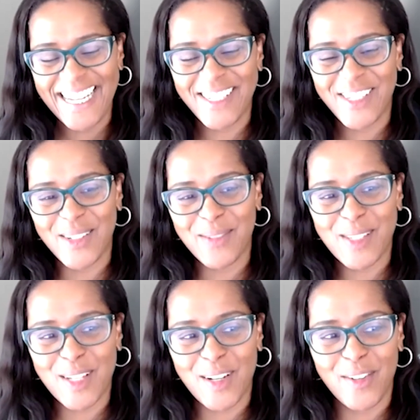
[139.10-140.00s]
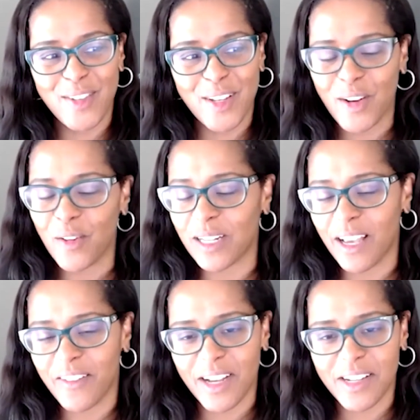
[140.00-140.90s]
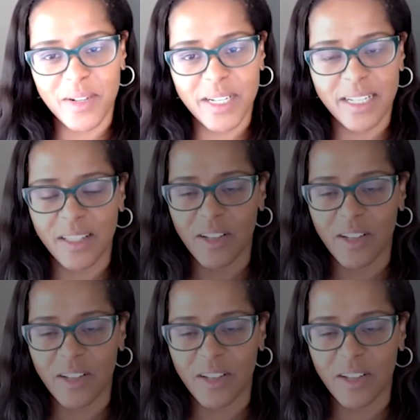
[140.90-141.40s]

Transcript: in terms of you know when I graduated